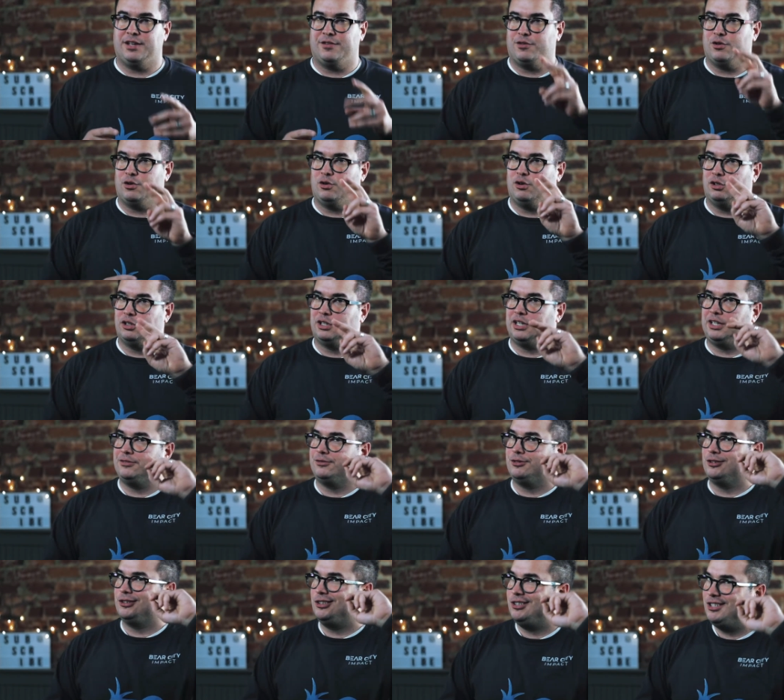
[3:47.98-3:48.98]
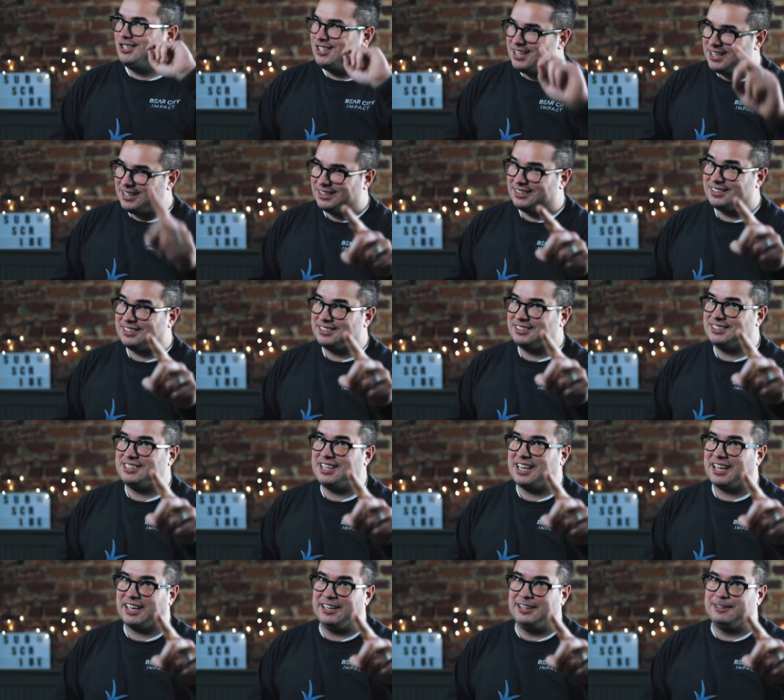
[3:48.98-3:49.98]
if you hold on for just a
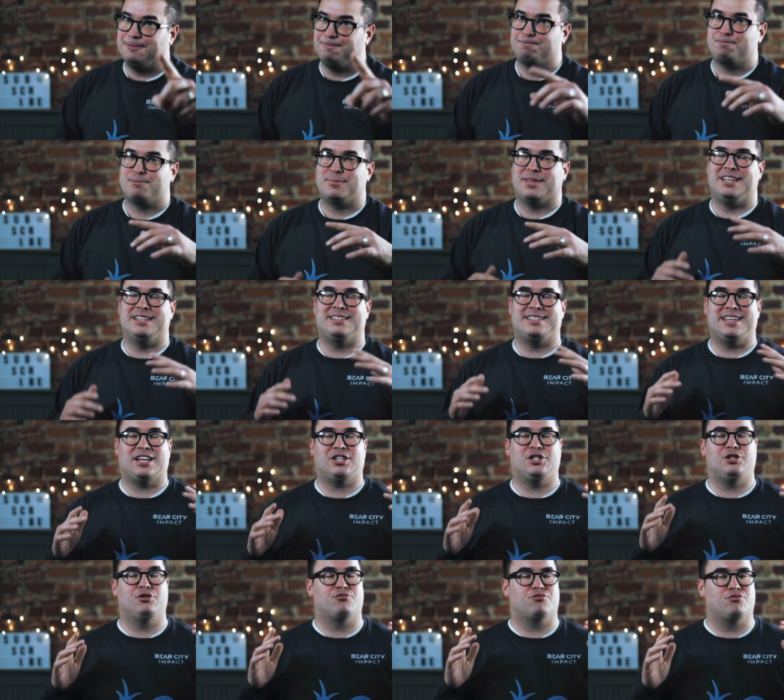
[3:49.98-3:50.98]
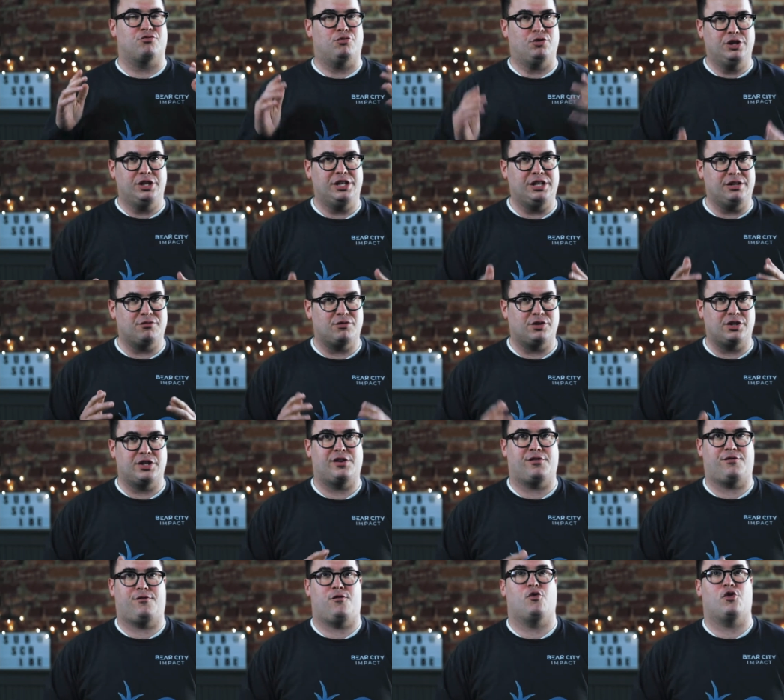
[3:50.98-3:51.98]
second, it's actually really, really
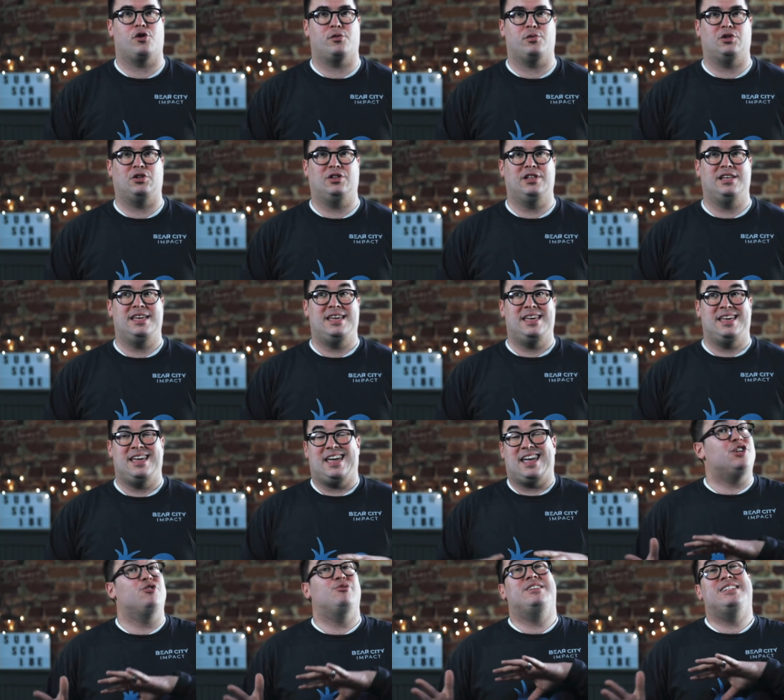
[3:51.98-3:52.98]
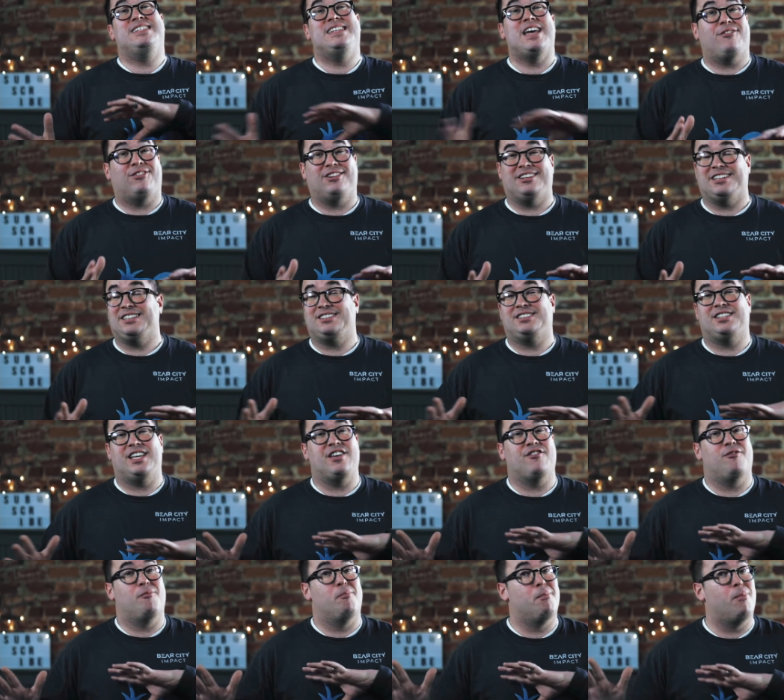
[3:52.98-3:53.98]
affordable, and you definitely
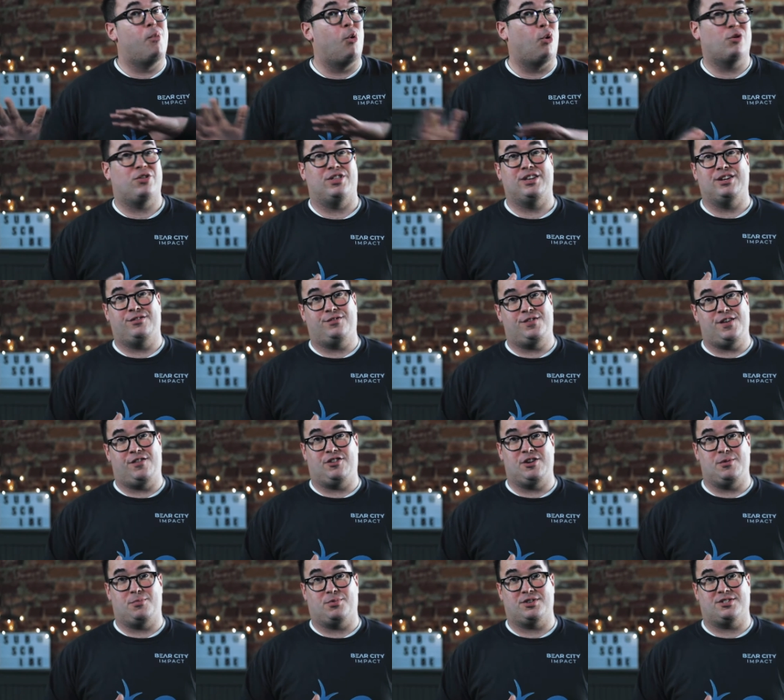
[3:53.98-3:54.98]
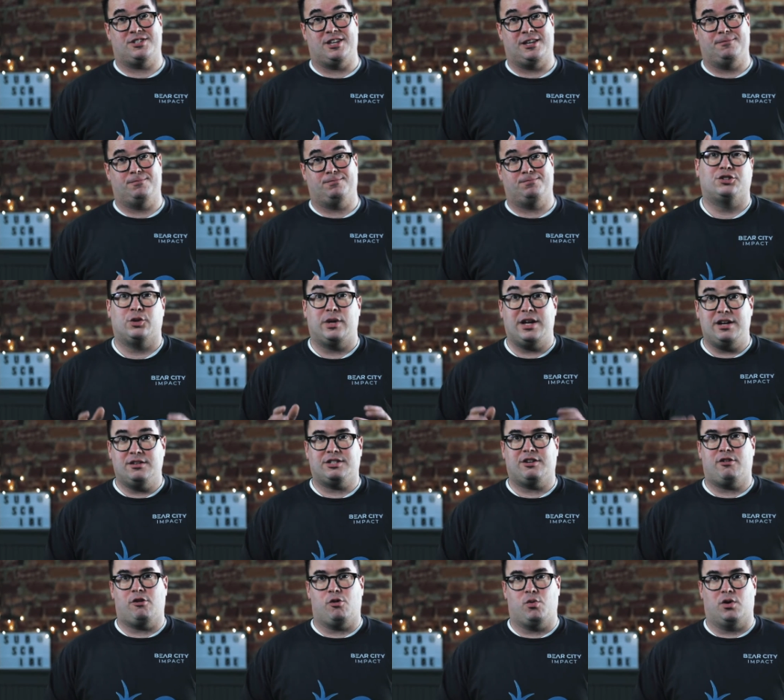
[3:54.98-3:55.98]
save more than 50%. So here's
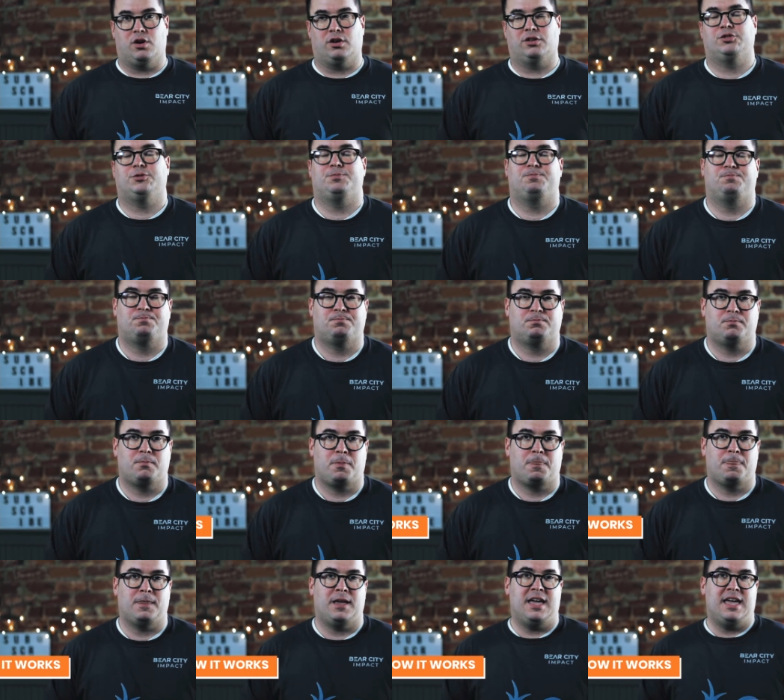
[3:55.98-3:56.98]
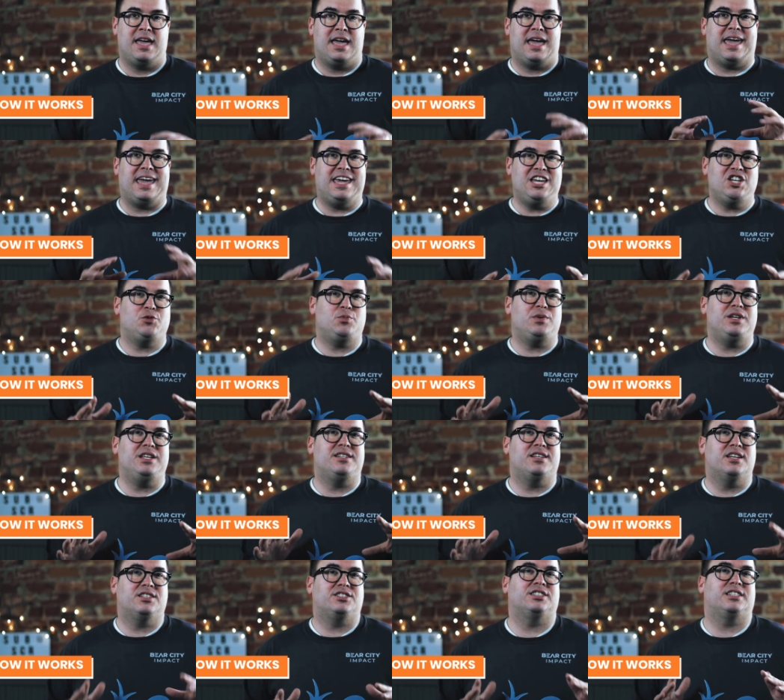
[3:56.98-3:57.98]
how it works. HP
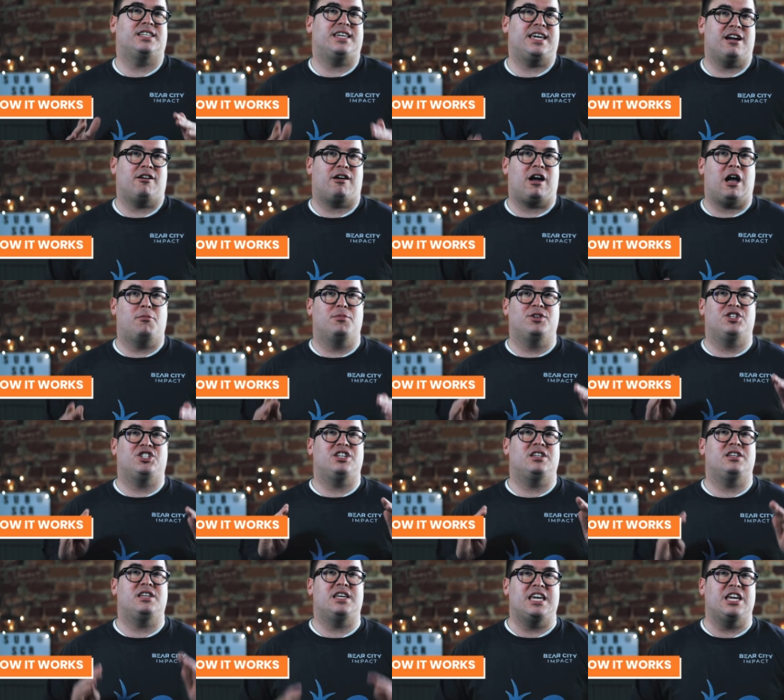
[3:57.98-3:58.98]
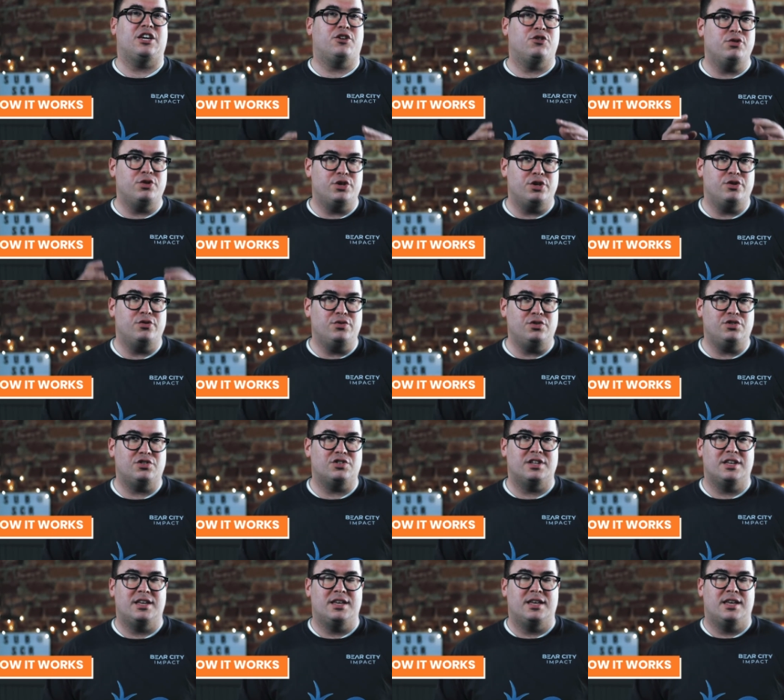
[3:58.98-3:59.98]
doesn't care how much ink you use,